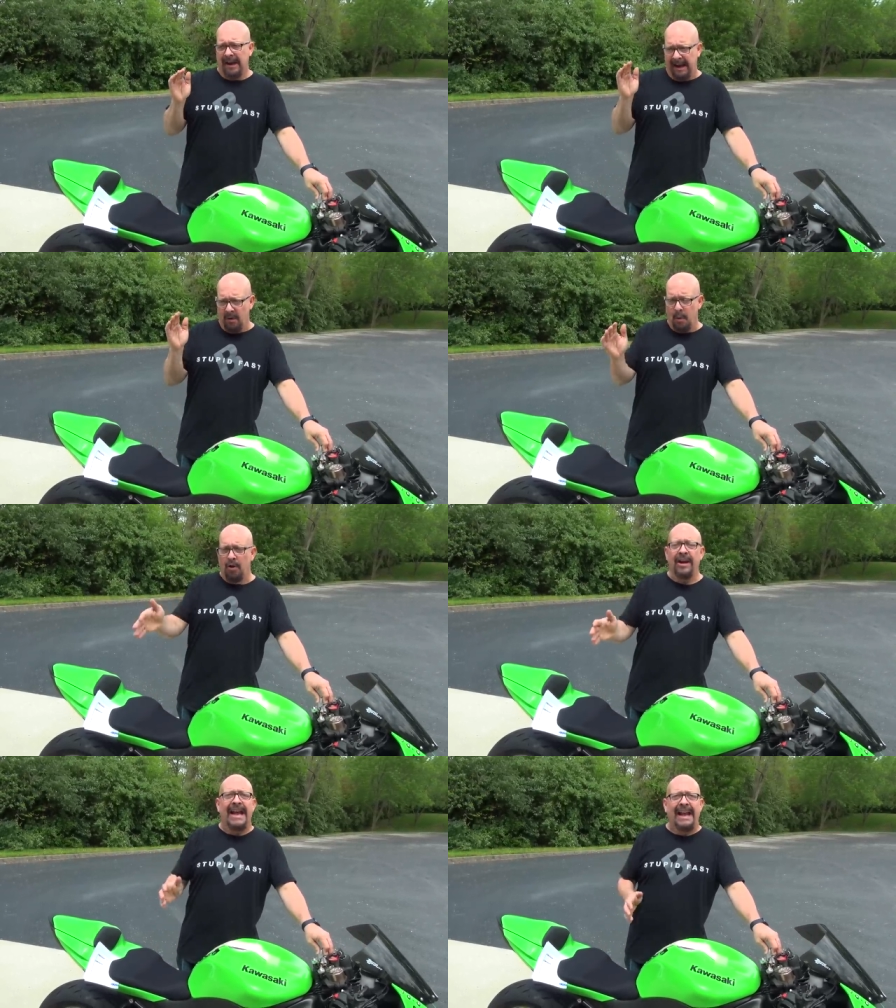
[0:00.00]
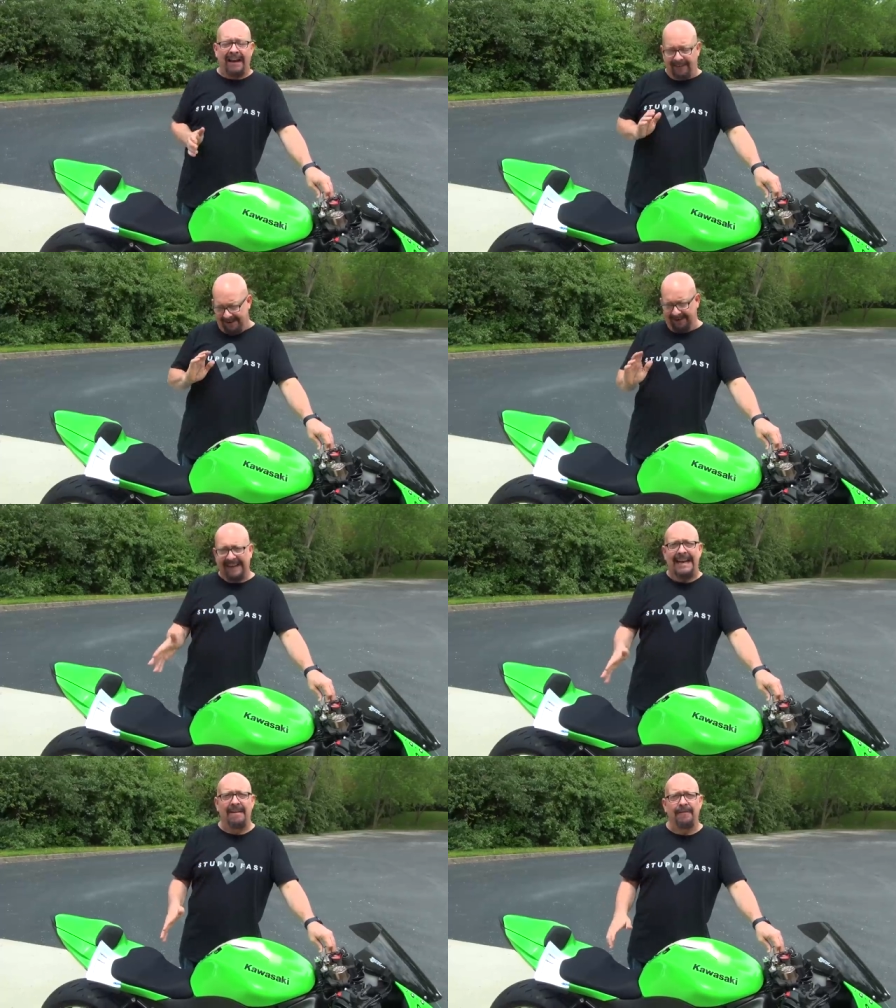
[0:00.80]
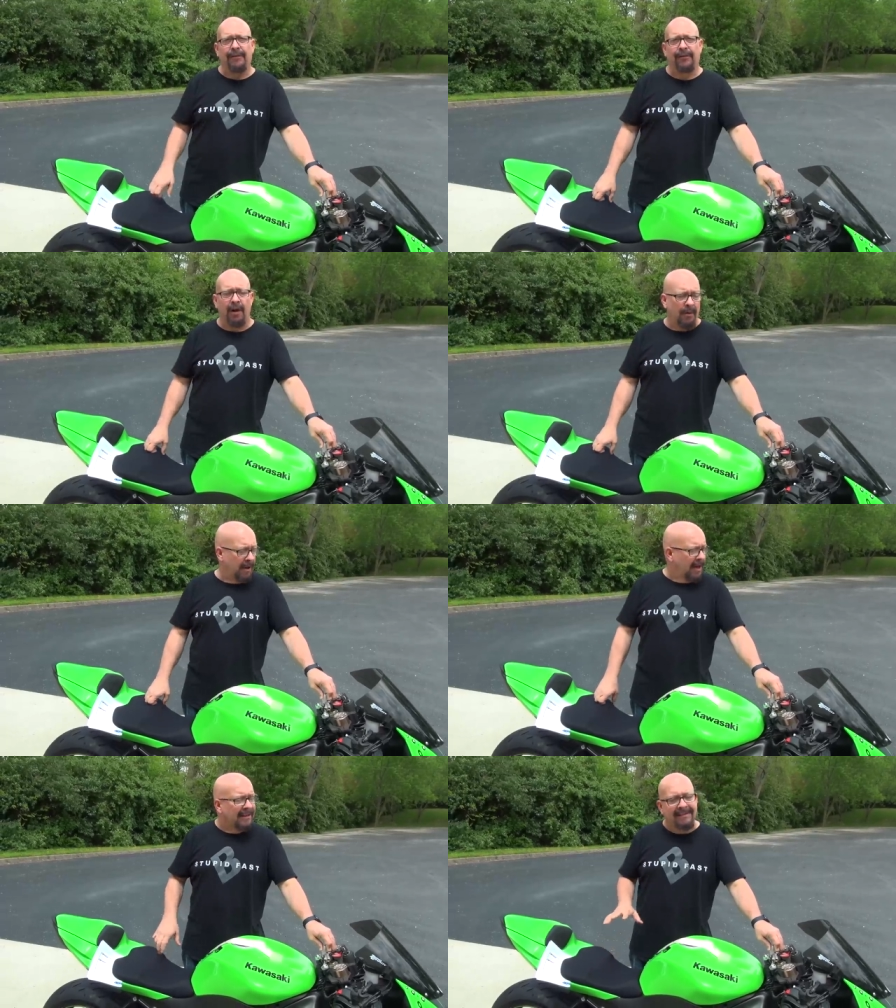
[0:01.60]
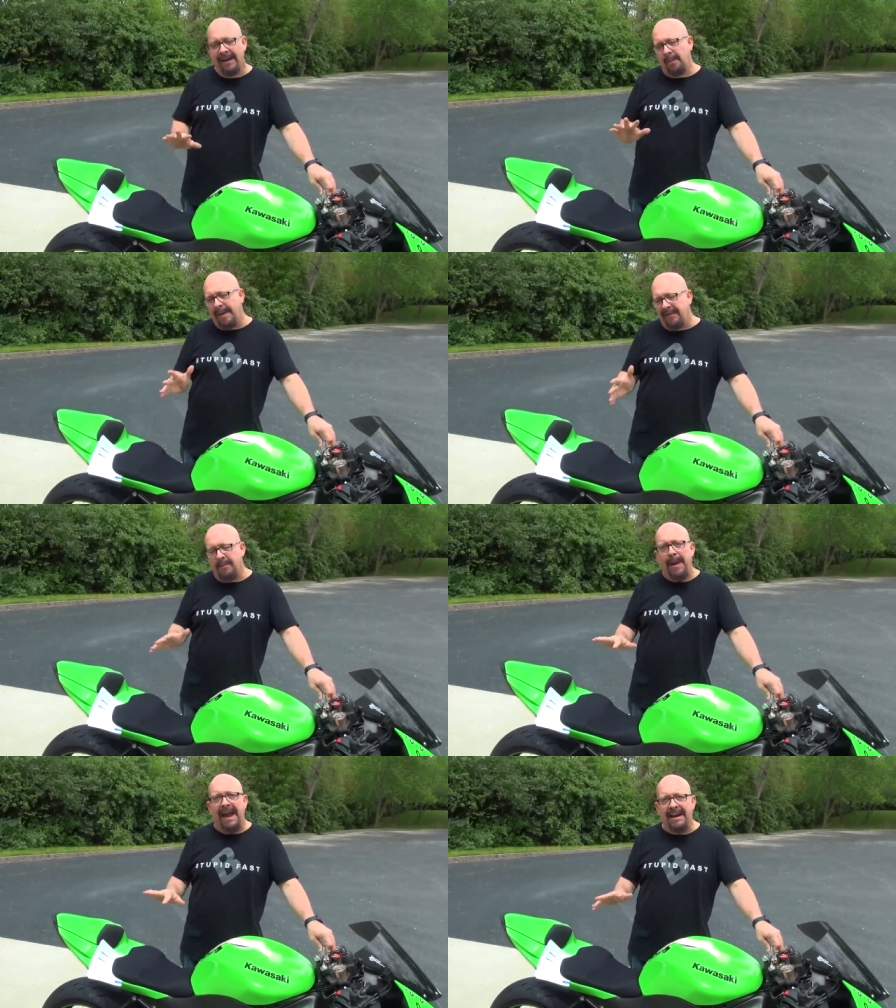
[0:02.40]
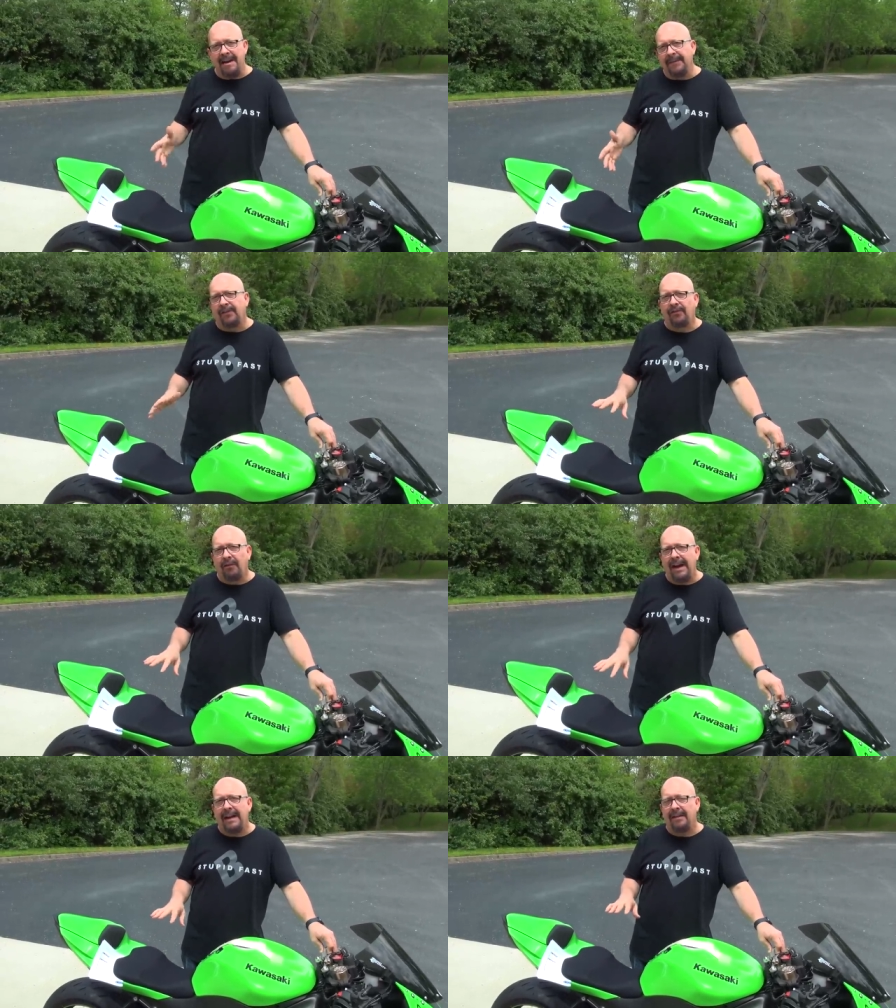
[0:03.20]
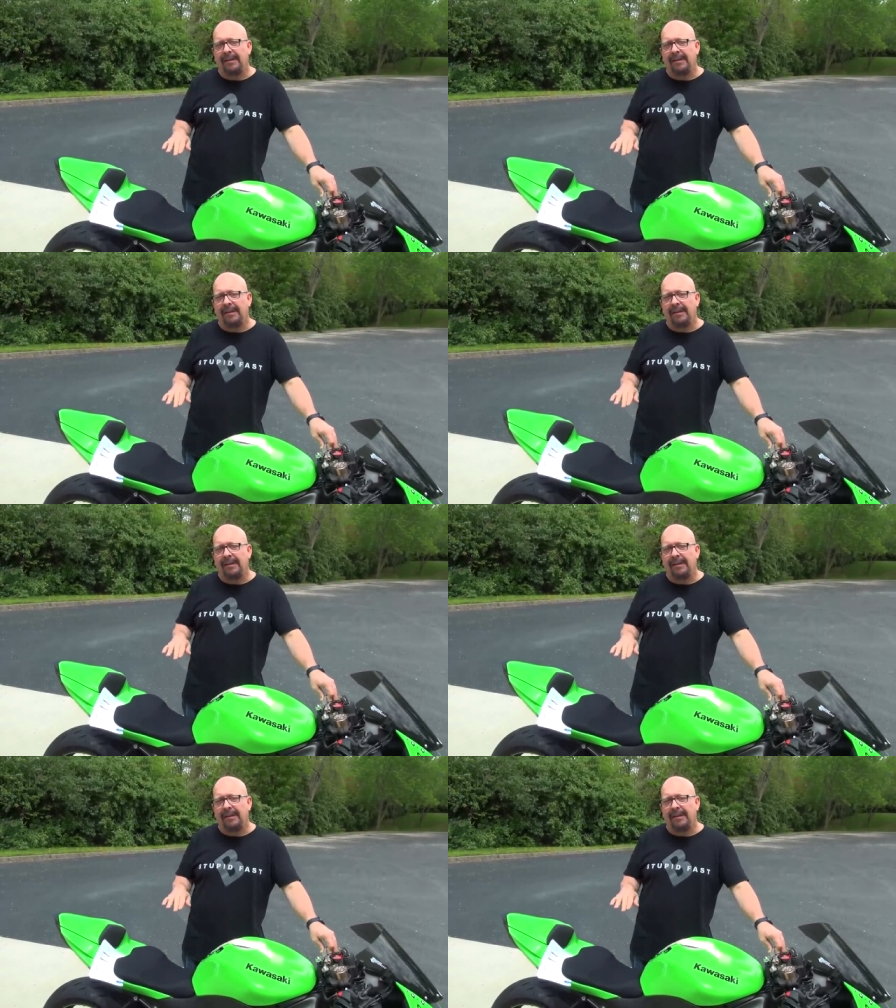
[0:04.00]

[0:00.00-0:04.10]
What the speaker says: in order to get it to leave. So a little bit of a pain on the street.